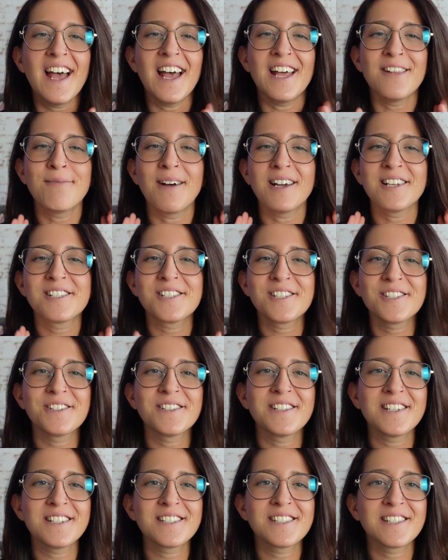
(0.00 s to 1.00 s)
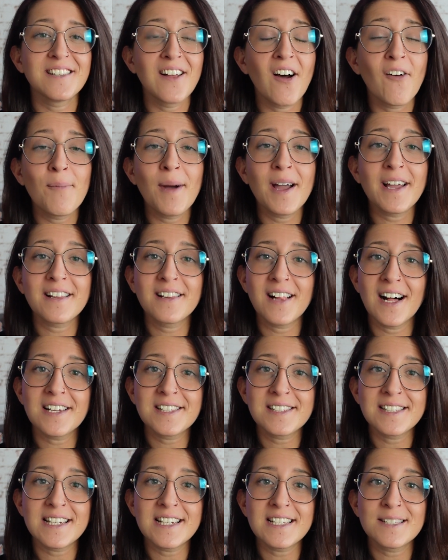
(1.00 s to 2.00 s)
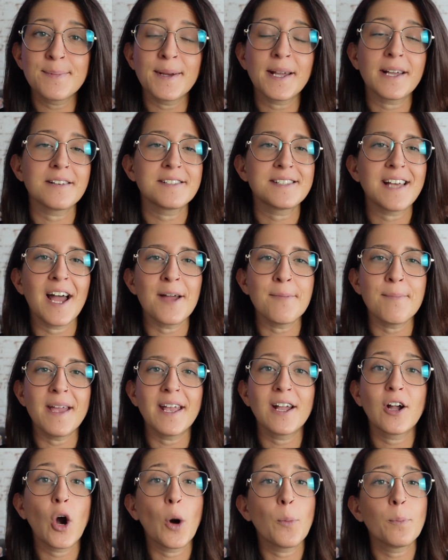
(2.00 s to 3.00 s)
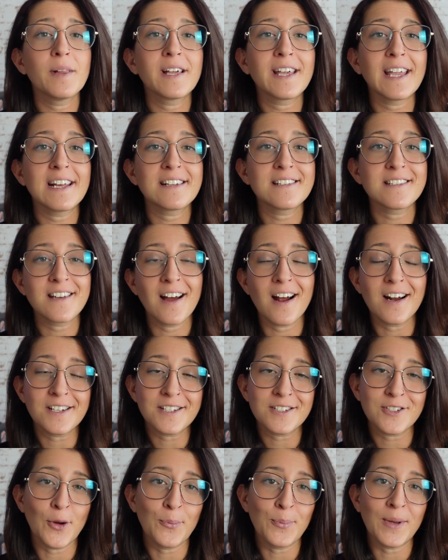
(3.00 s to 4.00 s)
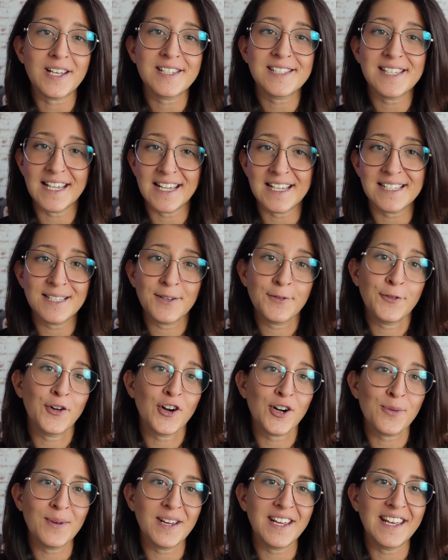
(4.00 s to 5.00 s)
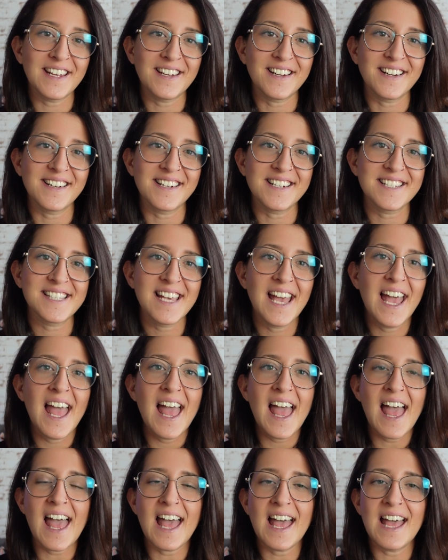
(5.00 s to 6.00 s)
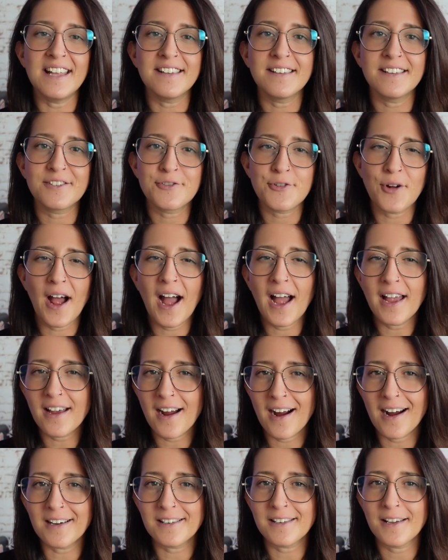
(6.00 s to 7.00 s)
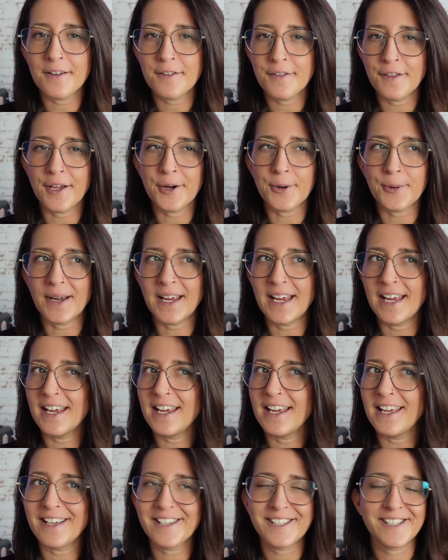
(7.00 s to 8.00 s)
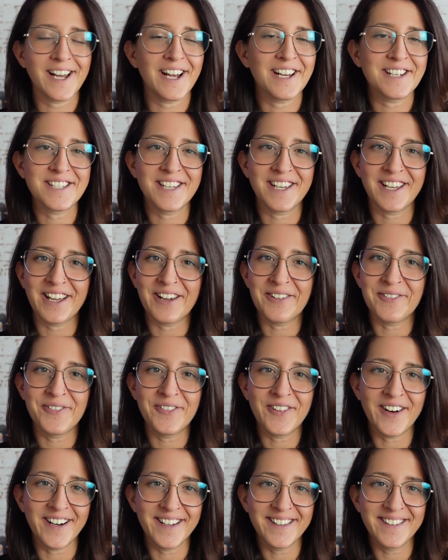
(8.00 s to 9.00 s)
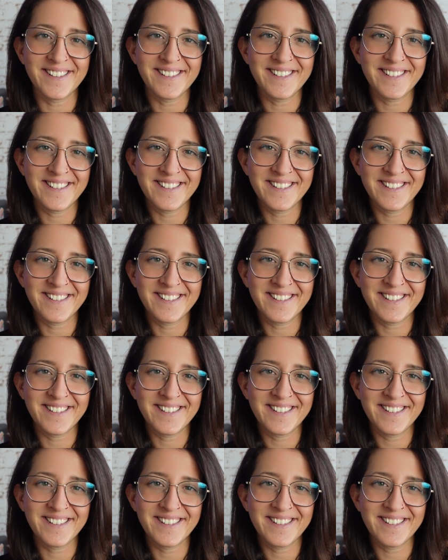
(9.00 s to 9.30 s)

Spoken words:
and my students love my classes because I make complicated art topics easy for beginners and dry art theory exciting and fun.